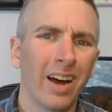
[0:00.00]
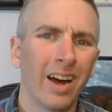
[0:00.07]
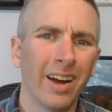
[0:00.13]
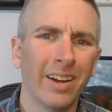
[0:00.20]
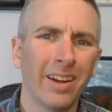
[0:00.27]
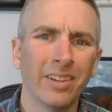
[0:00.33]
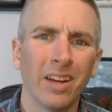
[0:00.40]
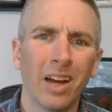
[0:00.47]

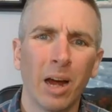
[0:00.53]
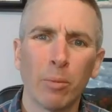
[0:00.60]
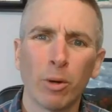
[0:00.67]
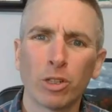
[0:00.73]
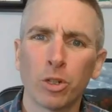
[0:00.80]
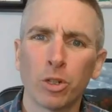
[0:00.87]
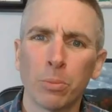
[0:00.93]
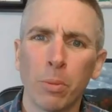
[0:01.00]
Hi, I'm
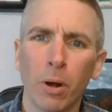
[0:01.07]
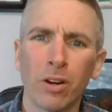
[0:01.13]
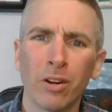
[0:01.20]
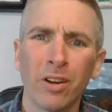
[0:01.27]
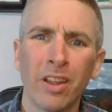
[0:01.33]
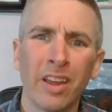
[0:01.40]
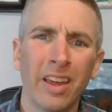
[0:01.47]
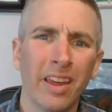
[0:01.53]
Richard
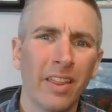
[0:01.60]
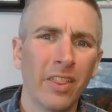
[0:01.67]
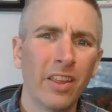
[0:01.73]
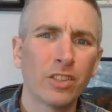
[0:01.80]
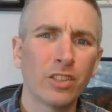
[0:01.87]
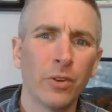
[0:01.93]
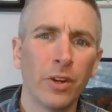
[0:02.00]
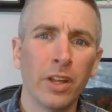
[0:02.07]
Byrne. In
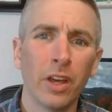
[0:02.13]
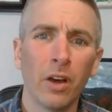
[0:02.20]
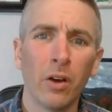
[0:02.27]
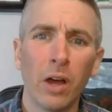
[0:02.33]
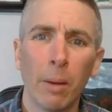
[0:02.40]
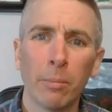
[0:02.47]
this video,